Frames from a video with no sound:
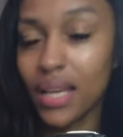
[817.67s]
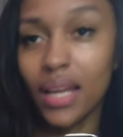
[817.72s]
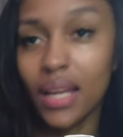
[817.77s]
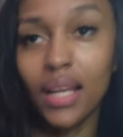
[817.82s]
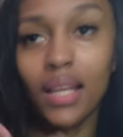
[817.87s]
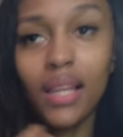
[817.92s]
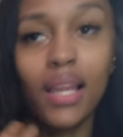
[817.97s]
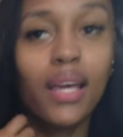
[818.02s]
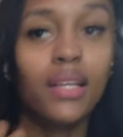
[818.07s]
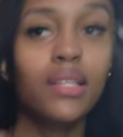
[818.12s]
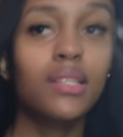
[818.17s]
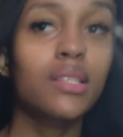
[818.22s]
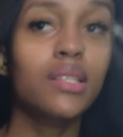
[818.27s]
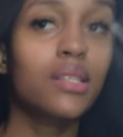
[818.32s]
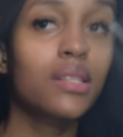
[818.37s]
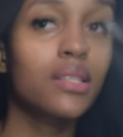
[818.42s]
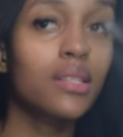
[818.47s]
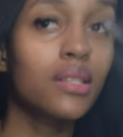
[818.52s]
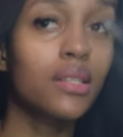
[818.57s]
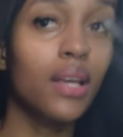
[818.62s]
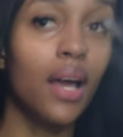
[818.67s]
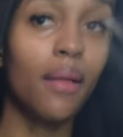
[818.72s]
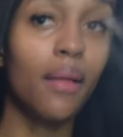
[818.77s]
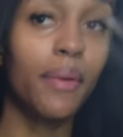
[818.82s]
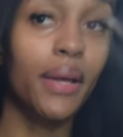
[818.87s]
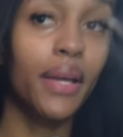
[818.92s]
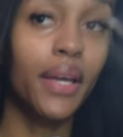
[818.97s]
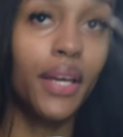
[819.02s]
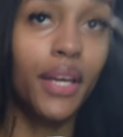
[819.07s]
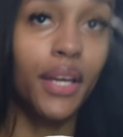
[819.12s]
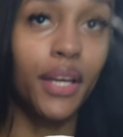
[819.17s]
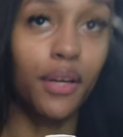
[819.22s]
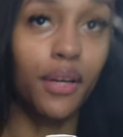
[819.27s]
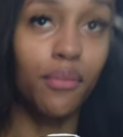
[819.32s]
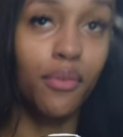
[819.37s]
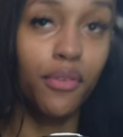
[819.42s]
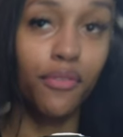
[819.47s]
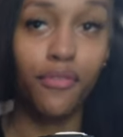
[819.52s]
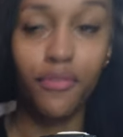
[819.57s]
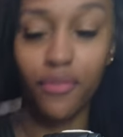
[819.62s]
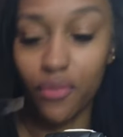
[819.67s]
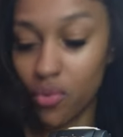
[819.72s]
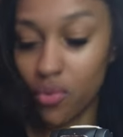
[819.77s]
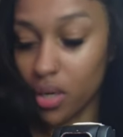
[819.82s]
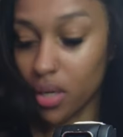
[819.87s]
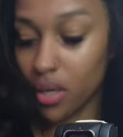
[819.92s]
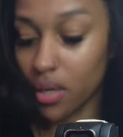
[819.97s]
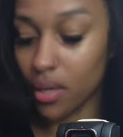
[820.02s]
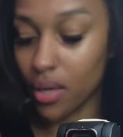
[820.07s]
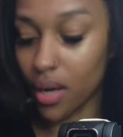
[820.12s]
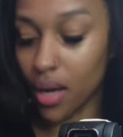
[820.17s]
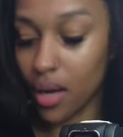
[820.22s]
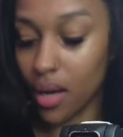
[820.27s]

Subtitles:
and I like to style my hair before